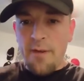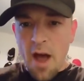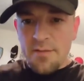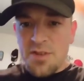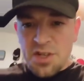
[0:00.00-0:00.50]

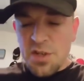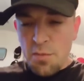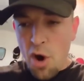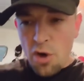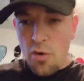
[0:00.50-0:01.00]
5G
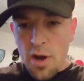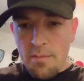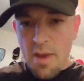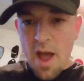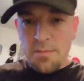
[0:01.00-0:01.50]
smart
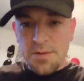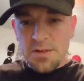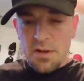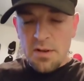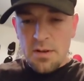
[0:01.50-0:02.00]
grid
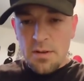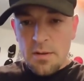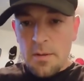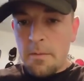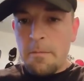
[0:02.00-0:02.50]
maps,
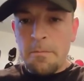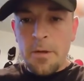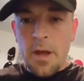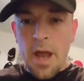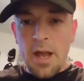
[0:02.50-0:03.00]

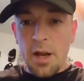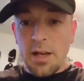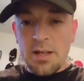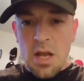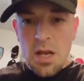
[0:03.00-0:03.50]
and
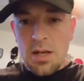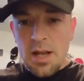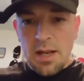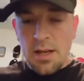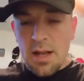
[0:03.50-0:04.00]
ding,
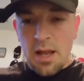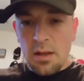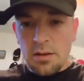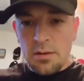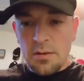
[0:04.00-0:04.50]
ding, ding.